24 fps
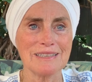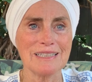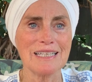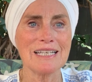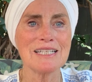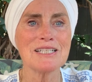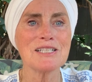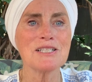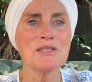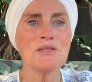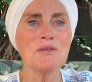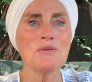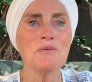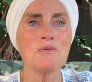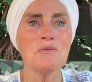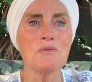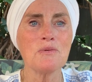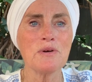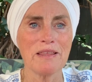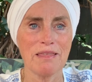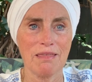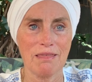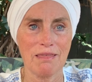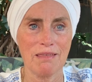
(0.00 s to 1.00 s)
It's the
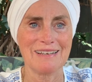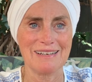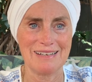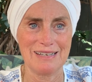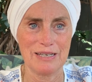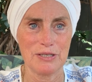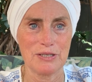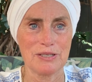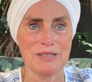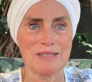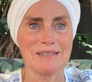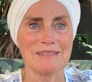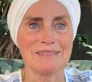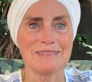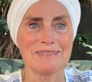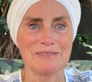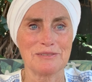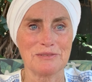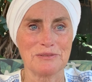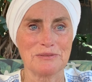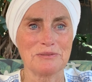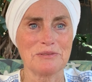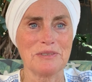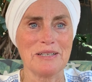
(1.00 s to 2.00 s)
withness,
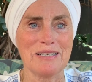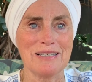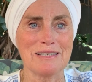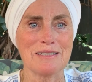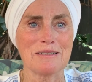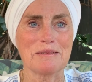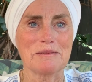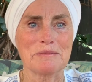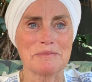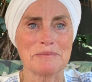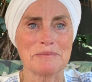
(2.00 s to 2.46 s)
right?